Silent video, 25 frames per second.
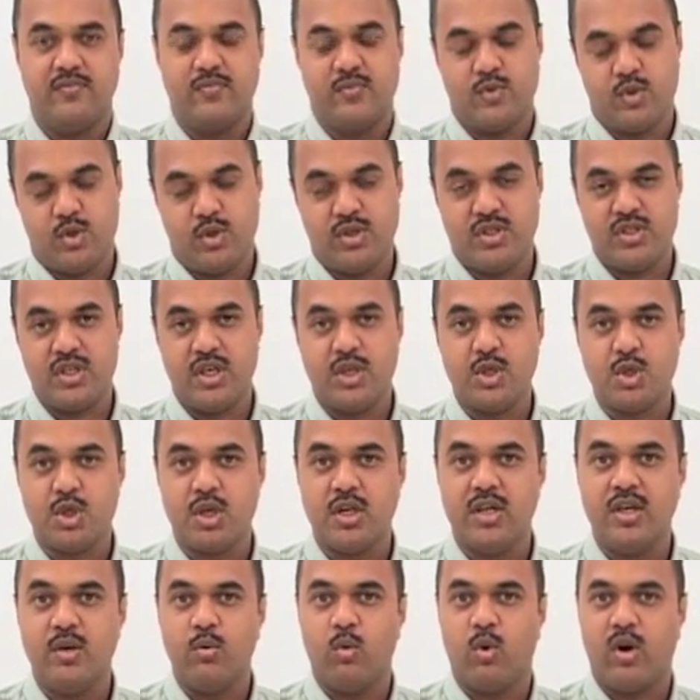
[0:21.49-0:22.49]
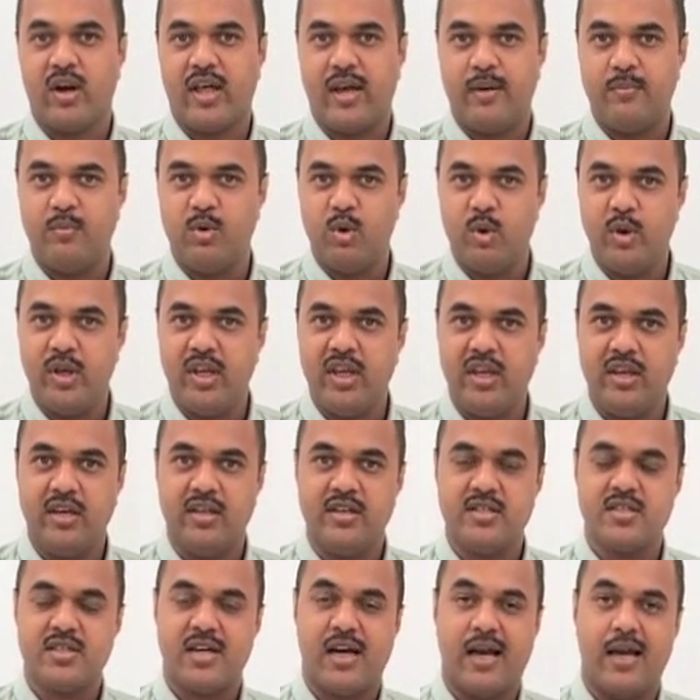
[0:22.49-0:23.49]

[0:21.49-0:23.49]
So essentially what I am doing is